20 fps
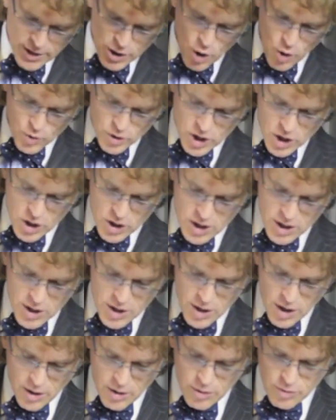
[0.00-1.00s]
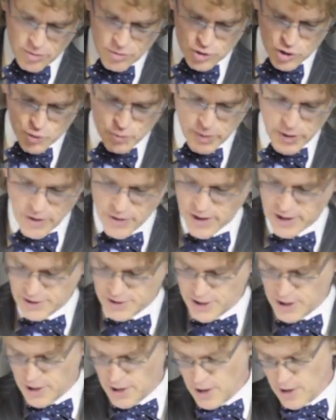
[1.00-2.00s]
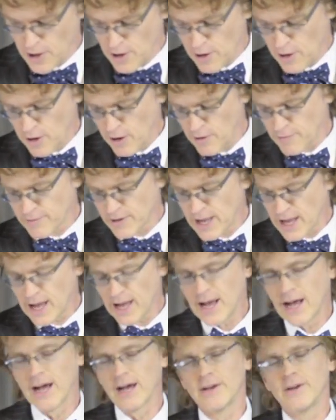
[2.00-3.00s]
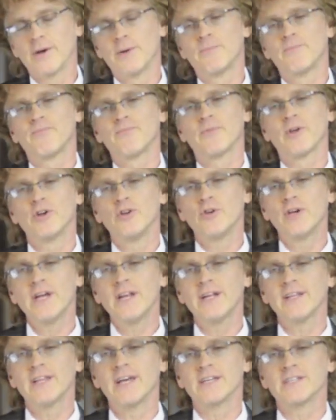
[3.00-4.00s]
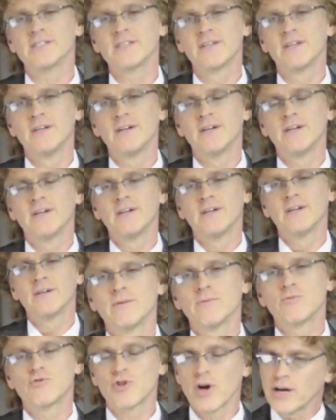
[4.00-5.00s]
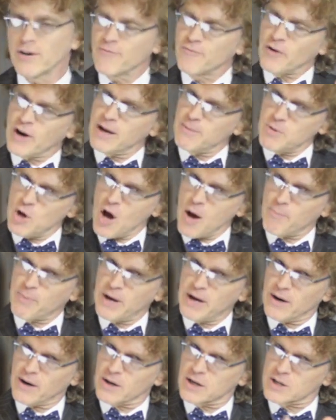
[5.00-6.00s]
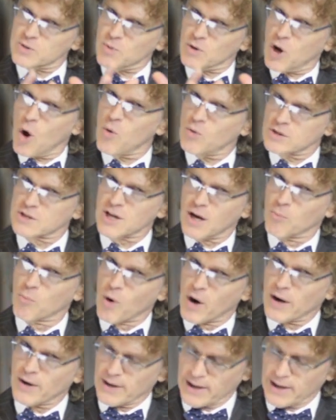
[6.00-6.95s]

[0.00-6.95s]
know ye the Spirit of God. Are you getting this? I'm trying to frame you up here because we're going somewhere